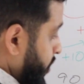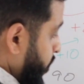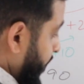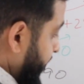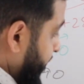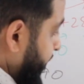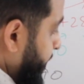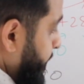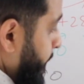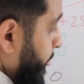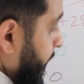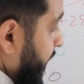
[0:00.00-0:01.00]

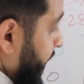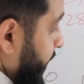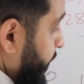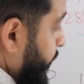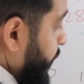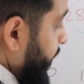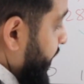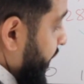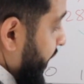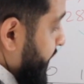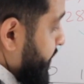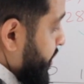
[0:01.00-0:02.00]
20, and then 3
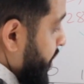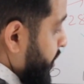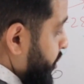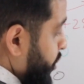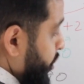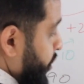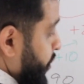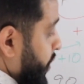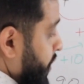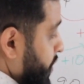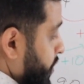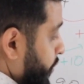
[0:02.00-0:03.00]
times
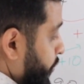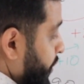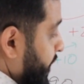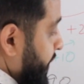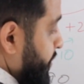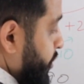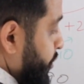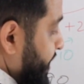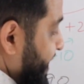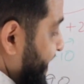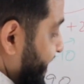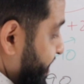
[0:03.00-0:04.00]
2. So 3 times 2
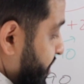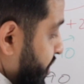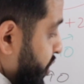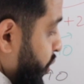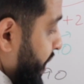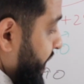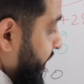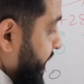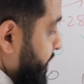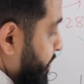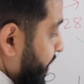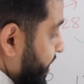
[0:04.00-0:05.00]
is 6.
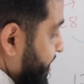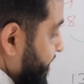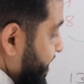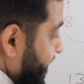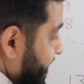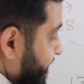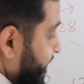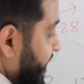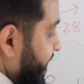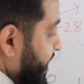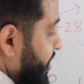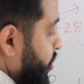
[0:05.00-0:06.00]
20 plus 6
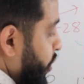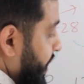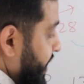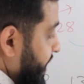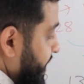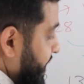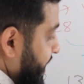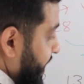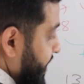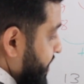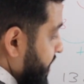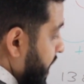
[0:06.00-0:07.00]
is
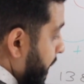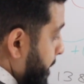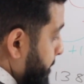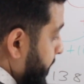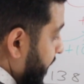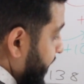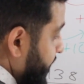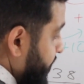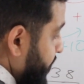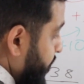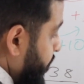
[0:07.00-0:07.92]
26, minus the